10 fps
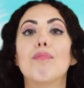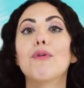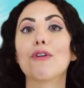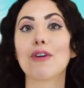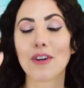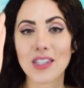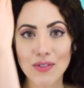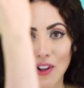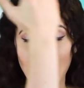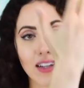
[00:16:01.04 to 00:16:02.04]

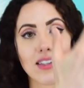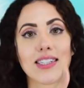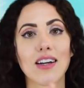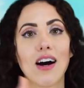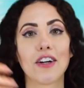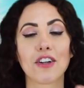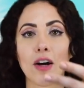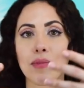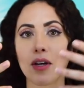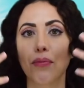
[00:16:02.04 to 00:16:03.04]
birds flying in the sky or
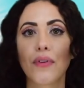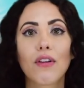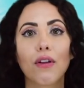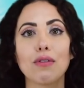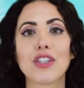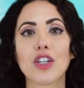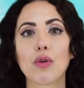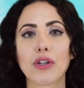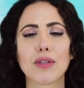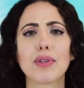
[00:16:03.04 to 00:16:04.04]
coming up really close to you
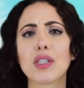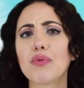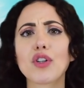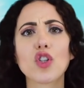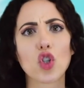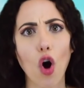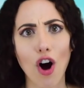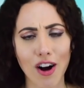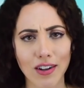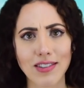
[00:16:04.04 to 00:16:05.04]
or specific
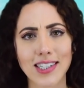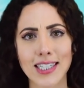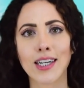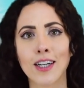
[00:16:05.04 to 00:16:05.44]
songs